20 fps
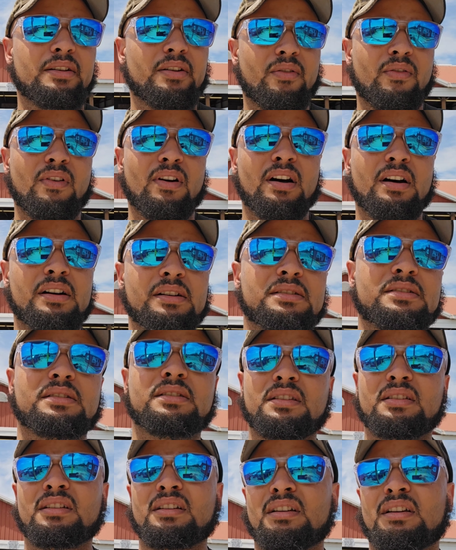across,
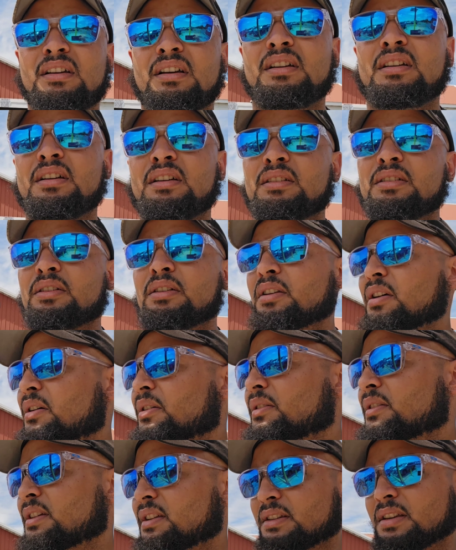you know,
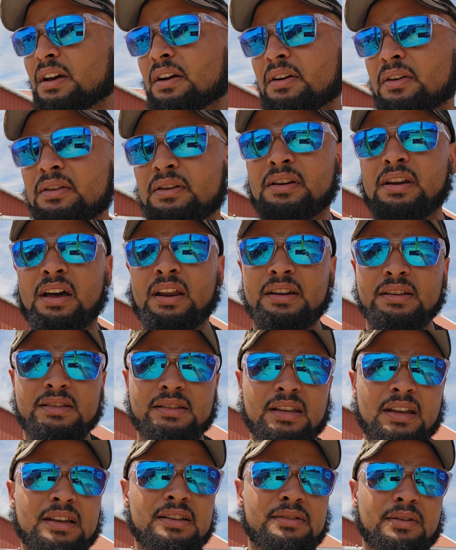the entire United
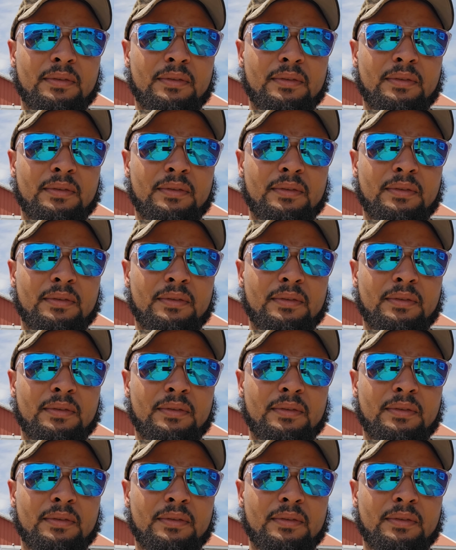States,